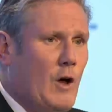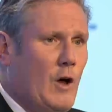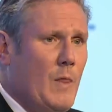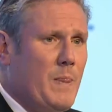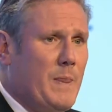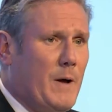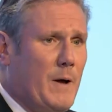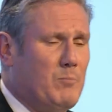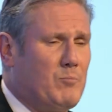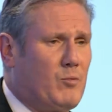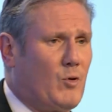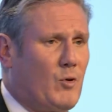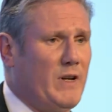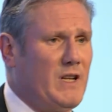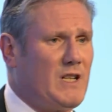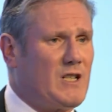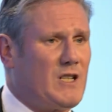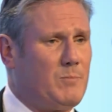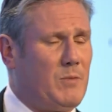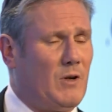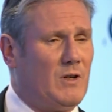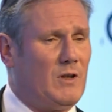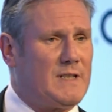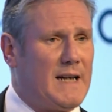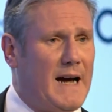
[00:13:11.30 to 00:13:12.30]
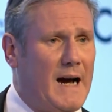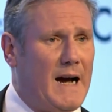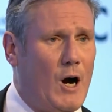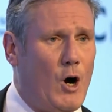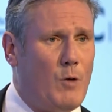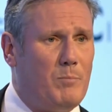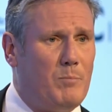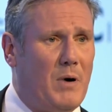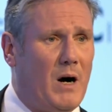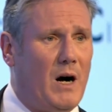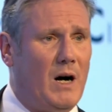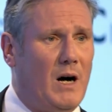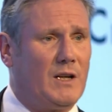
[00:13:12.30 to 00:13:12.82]
the principles our
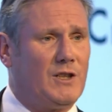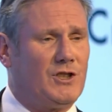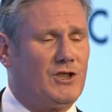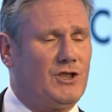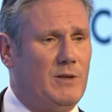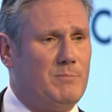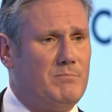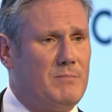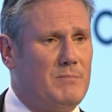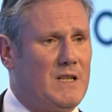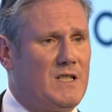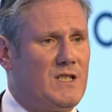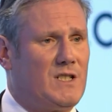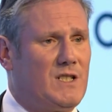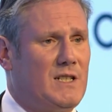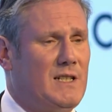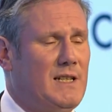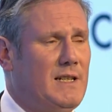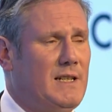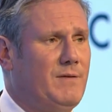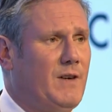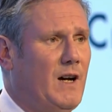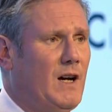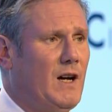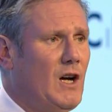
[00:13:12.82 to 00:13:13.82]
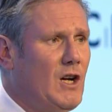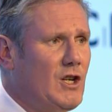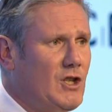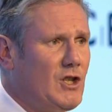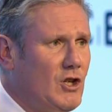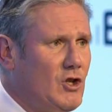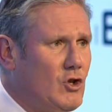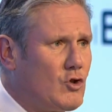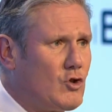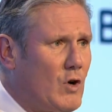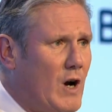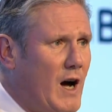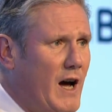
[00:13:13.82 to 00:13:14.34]
partnership must deliver to
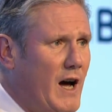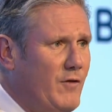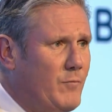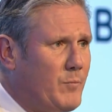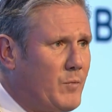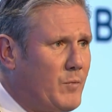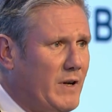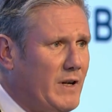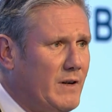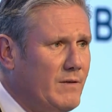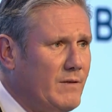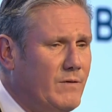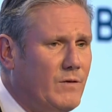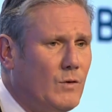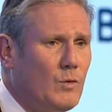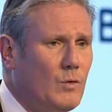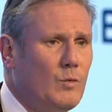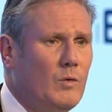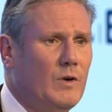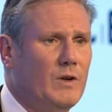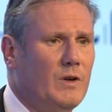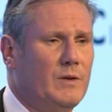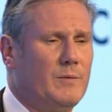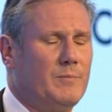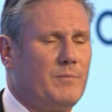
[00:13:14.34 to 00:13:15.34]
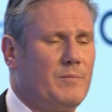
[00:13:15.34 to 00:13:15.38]
drive Britain forward.